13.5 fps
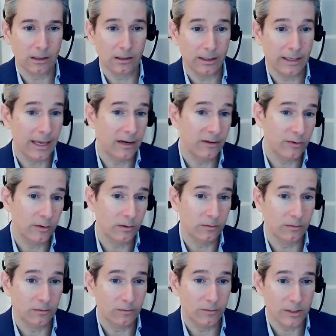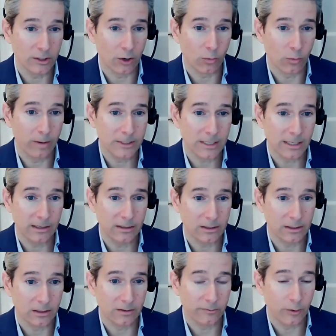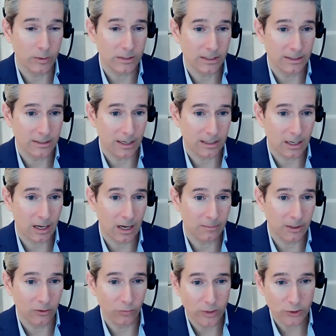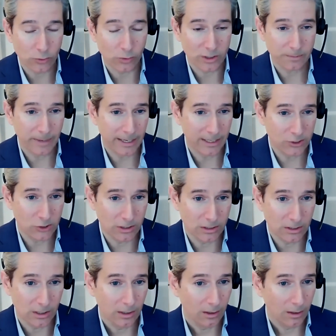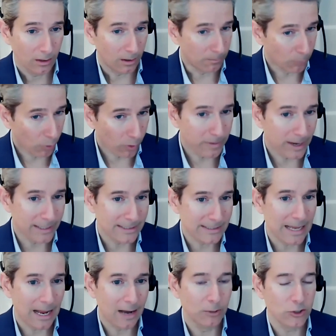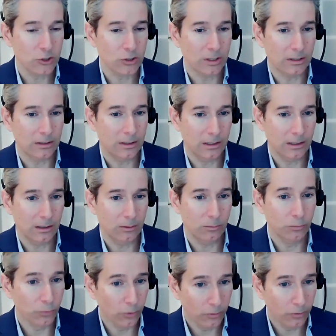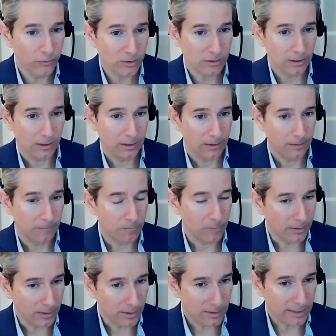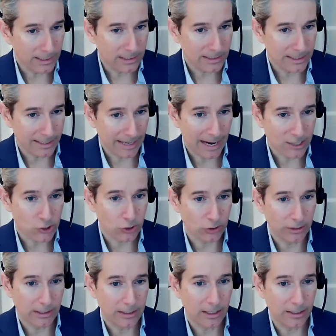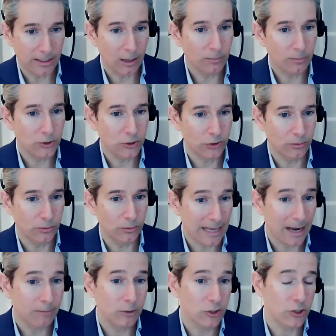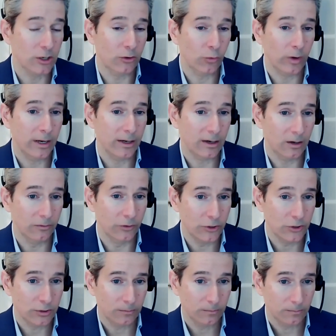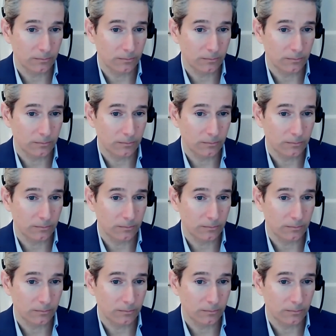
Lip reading: again, if you visit our website, foasun.com, on the resource pages, more about establishing the proofs and the things that actually can help to establish and create coverage.